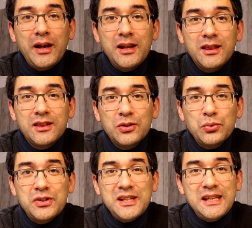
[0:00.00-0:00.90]

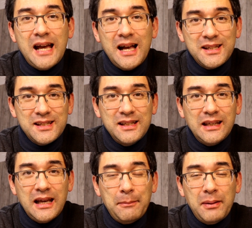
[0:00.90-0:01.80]

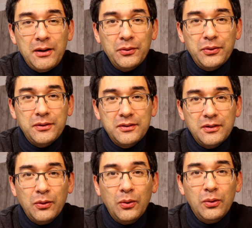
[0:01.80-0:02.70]
enthusiastic about
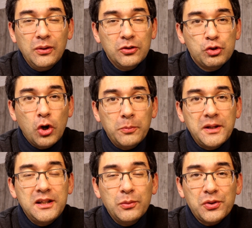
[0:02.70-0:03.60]
the whole job
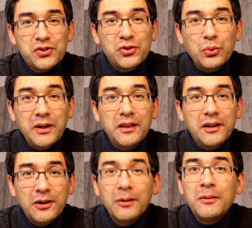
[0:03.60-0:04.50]
that he was doing
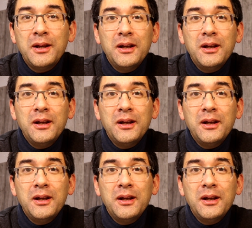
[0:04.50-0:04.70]
there.